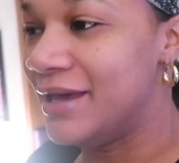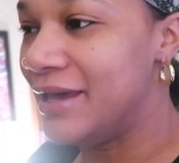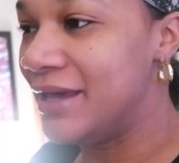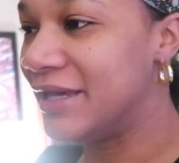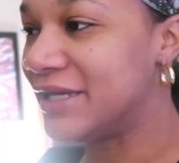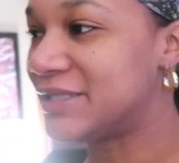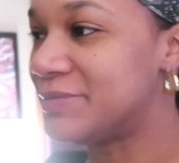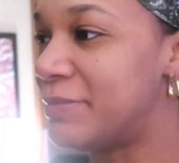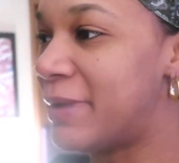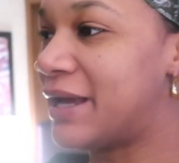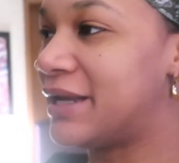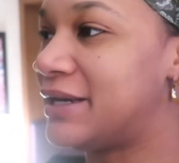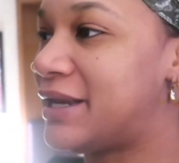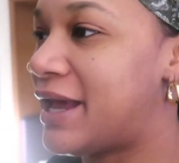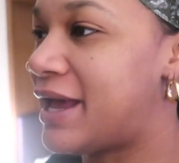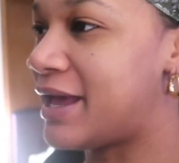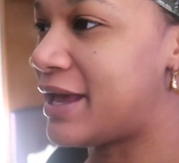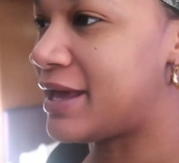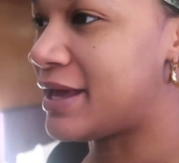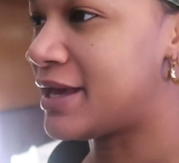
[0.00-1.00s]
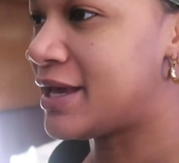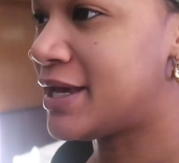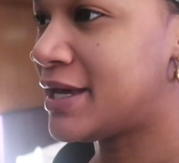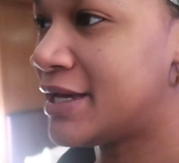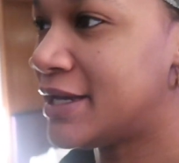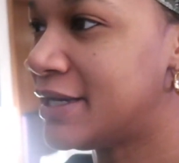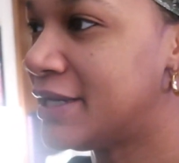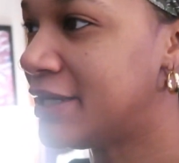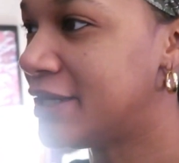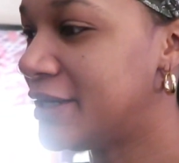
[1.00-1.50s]
It's Monday.
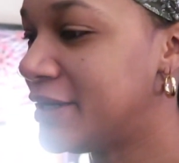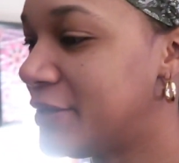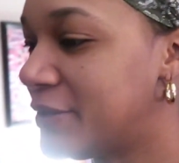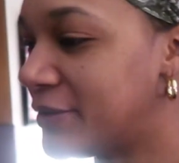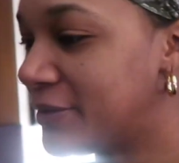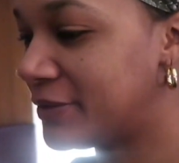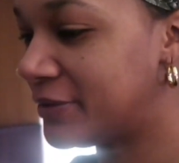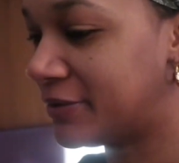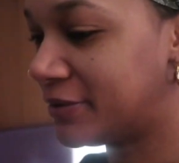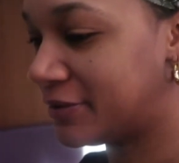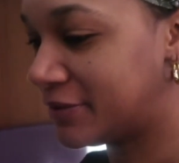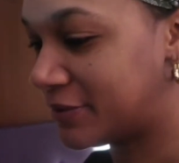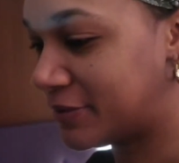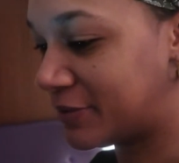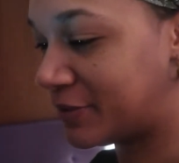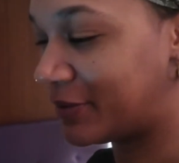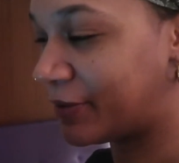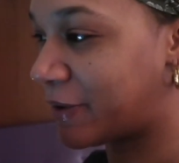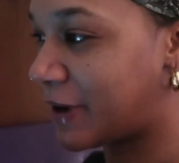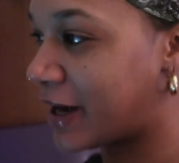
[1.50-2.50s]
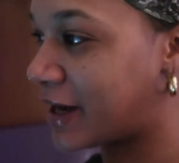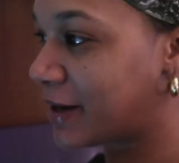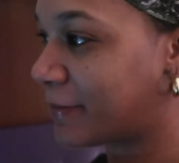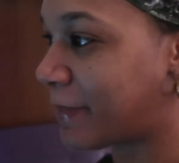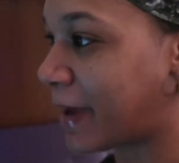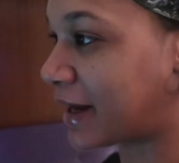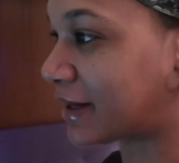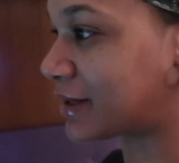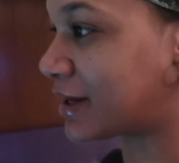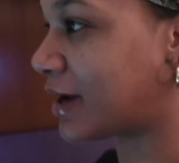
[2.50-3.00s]
We're ready,
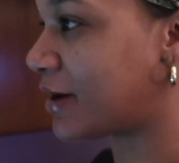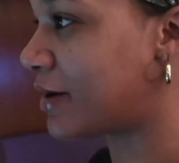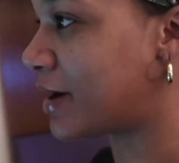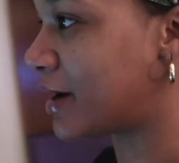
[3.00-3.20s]
about to go